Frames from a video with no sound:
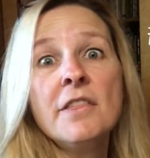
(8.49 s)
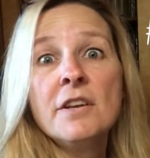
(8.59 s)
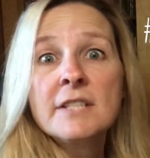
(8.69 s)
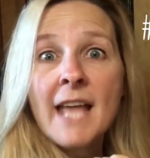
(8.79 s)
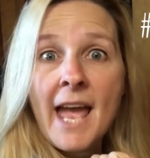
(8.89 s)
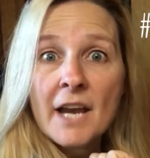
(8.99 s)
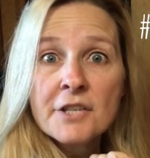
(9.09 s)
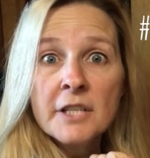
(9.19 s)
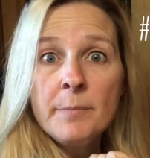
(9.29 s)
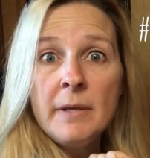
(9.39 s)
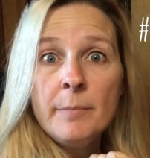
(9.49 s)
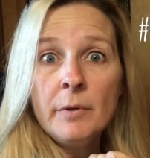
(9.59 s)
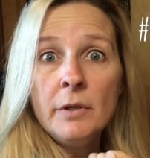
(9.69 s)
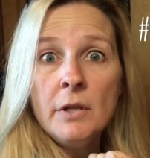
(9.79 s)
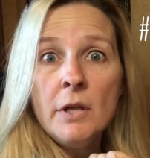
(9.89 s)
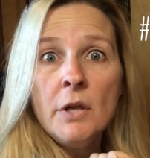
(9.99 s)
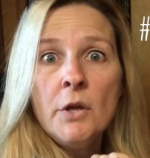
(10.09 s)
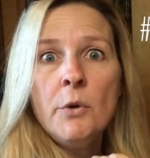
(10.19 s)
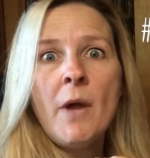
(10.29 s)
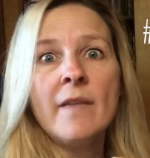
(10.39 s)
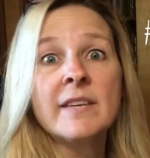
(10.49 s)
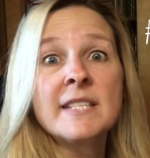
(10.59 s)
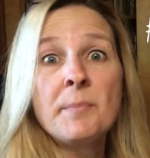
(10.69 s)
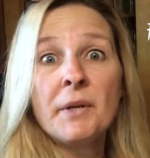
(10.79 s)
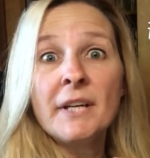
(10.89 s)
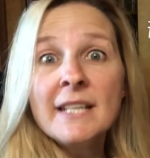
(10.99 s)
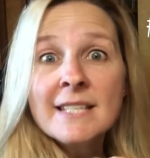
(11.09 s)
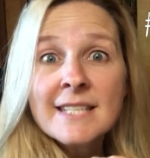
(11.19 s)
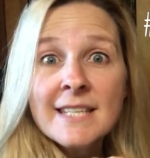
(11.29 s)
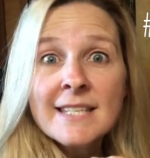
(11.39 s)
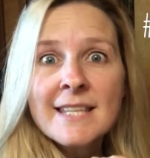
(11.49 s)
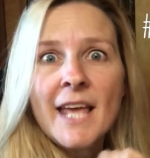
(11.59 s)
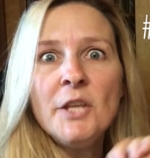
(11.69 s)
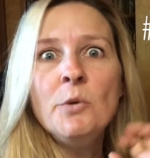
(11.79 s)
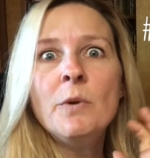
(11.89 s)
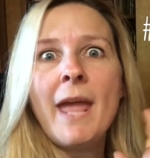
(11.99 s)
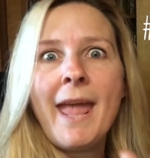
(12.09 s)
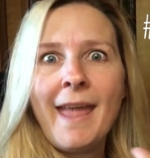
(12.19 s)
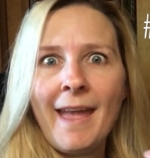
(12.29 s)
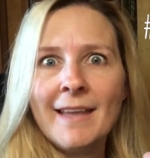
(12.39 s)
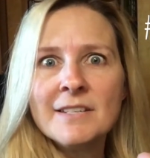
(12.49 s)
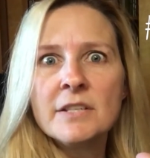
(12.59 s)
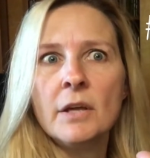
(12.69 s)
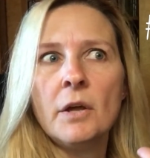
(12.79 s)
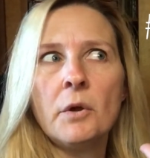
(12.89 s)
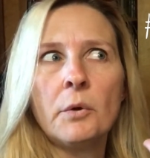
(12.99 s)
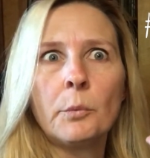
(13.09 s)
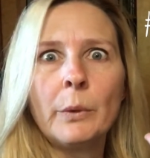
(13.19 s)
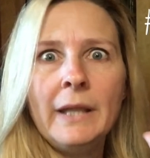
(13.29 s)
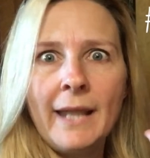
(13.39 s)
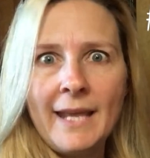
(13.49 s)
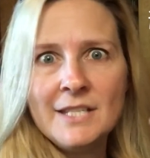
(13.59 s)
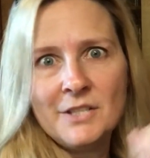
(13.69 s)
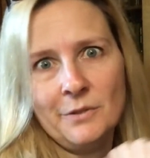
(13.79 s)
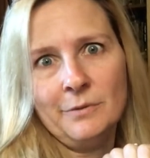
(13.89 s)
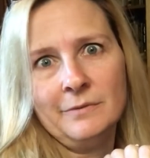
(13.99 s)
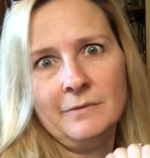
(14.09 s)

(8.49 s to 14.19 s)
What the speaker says: There's actually people who have experiences that you can't relate to.